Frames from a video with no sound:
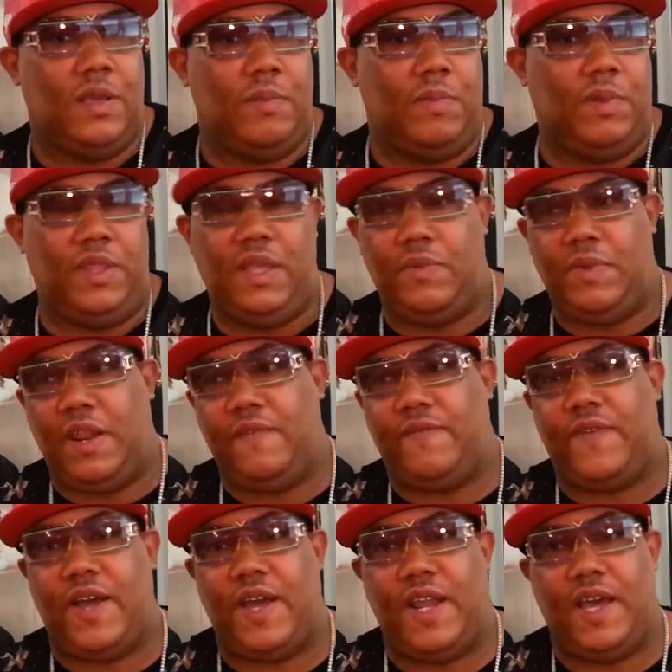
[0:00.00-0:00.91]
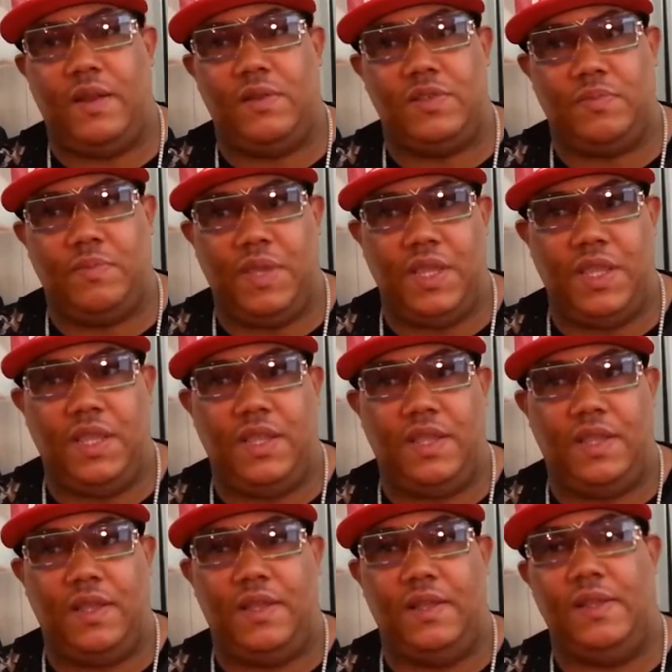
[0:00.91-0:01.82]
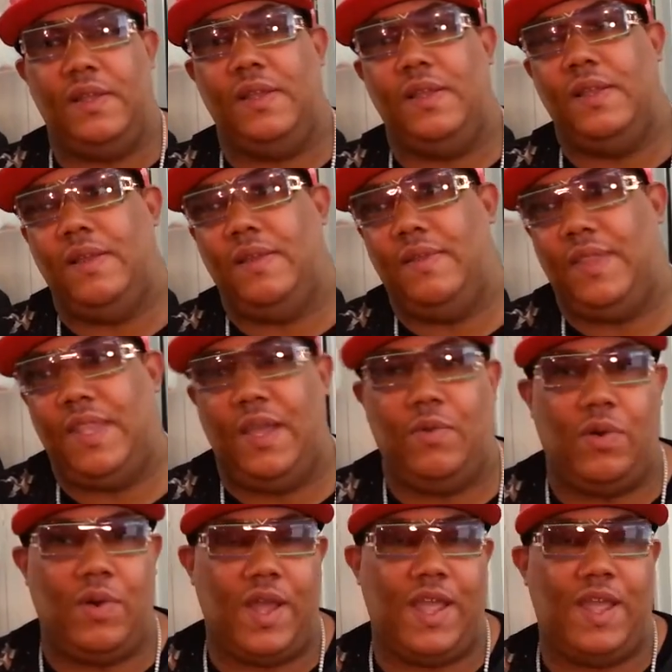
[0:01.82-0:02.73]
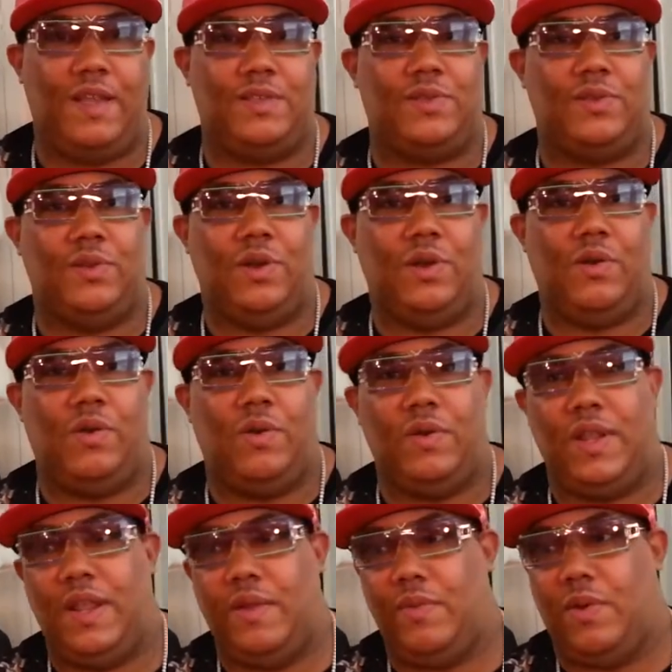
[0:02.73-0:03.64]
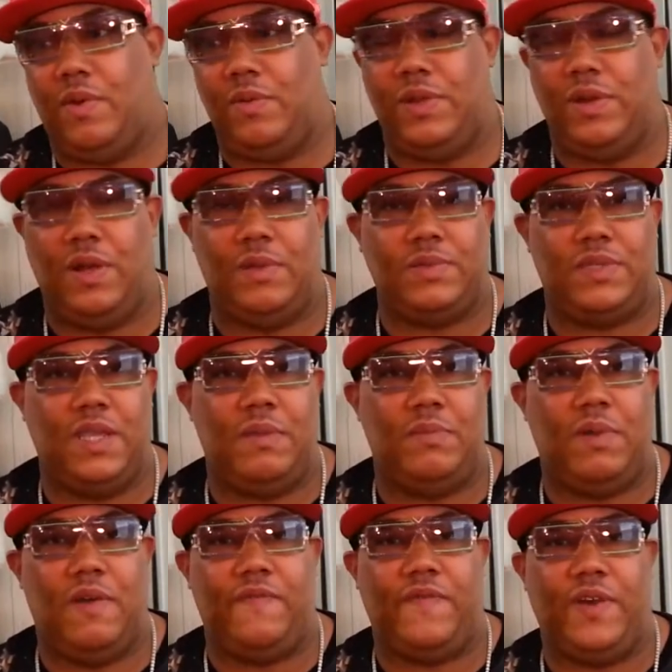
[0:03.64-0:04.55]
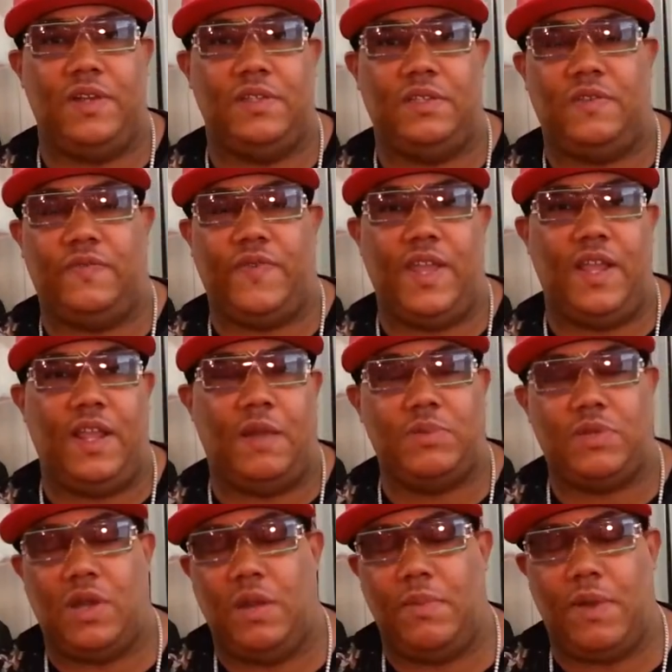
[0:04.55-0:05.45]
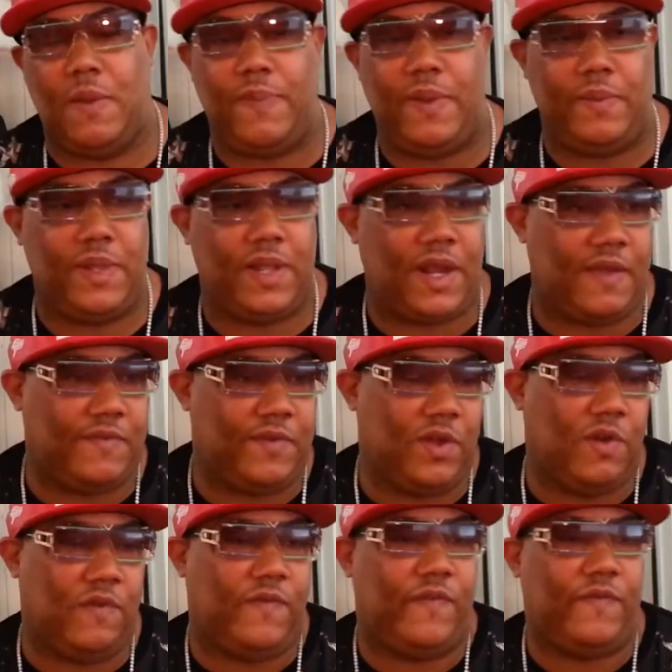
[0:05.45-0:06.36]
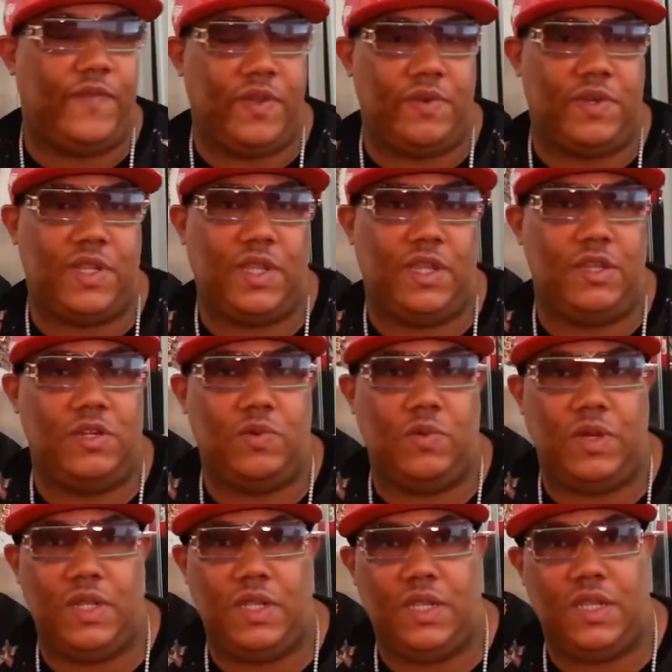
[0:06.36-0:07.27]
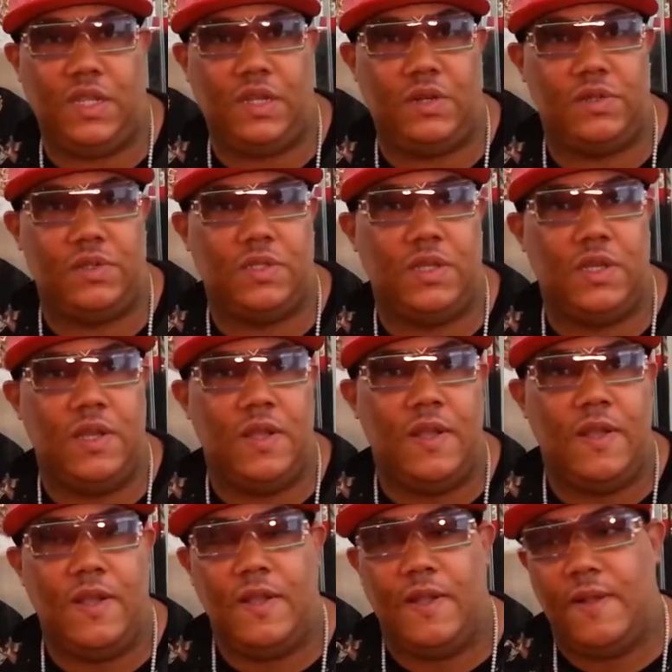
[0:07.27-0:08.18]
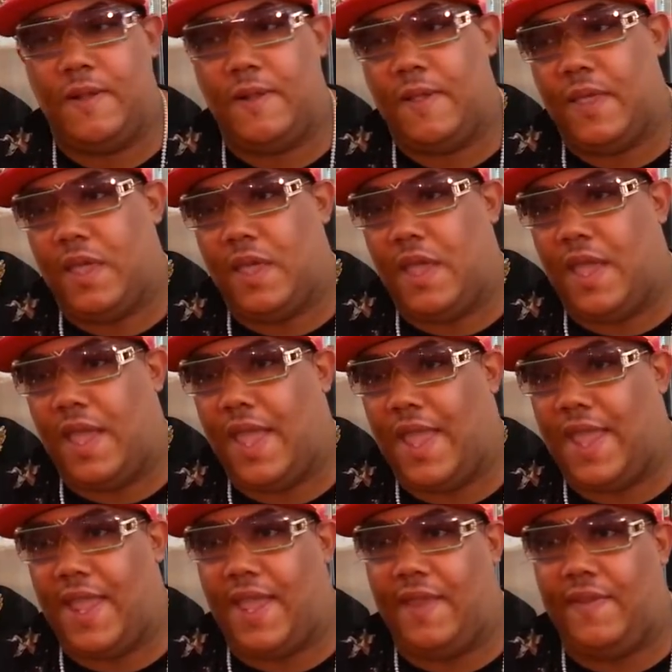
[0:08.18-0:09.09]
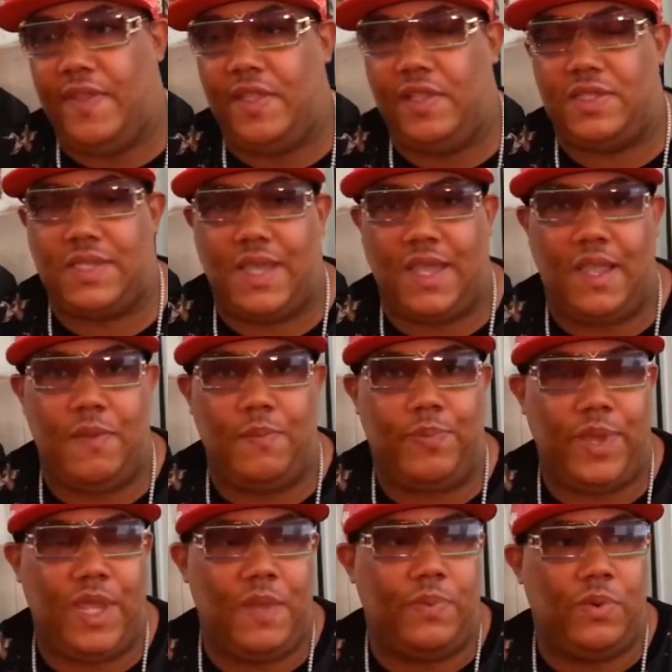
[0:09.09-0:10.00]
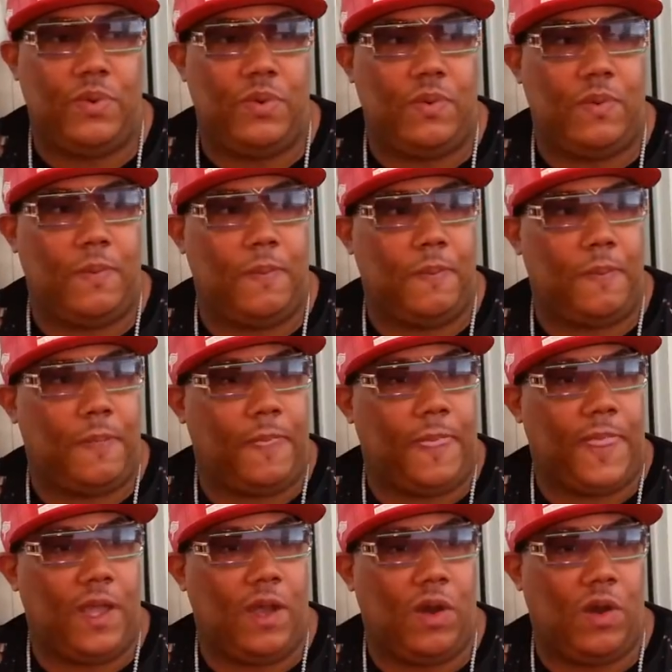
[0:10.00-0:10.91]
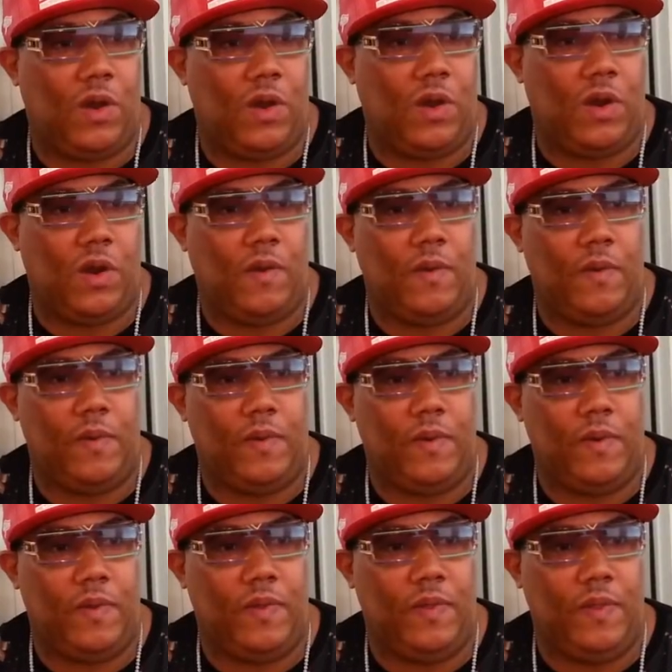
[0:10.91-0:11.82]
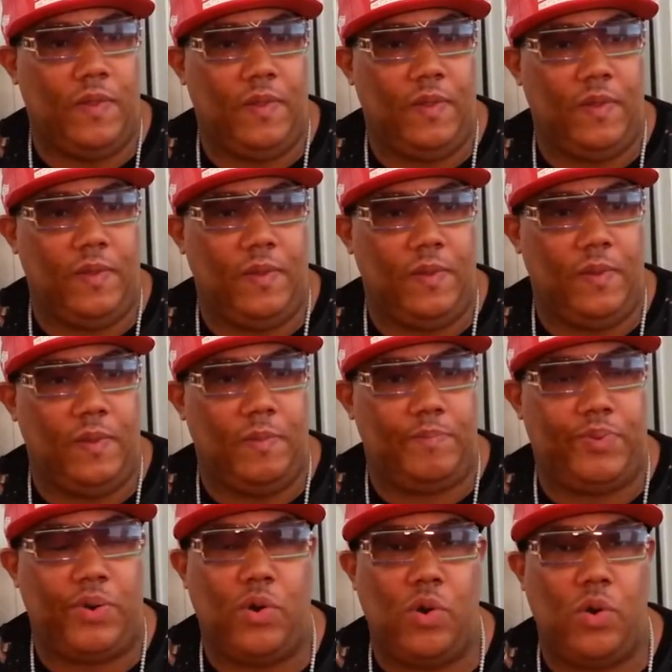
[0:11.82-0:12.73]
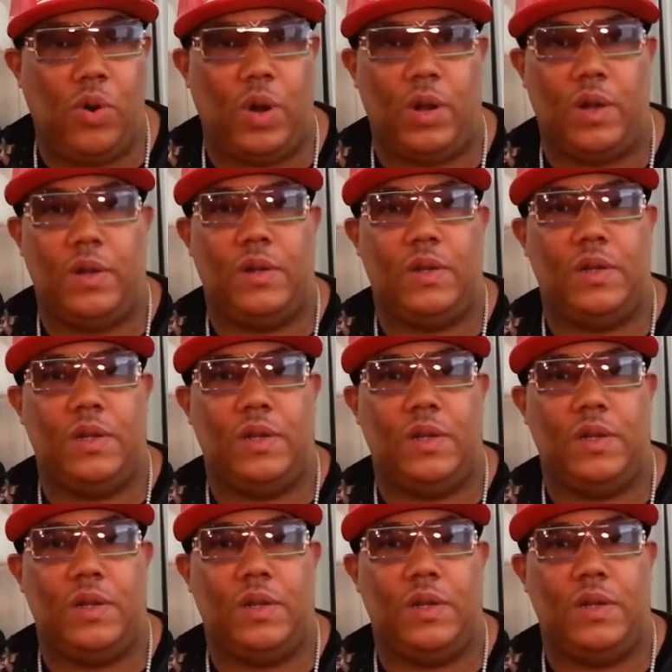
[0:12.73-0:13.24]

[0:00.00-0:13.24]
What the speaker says: But then when they find out it's me, they won't answer, or they won't. You know what I'm saying? Motherfuckers is fake. I'm talking about people that I've known for 15, 20 years, and these same people are poor.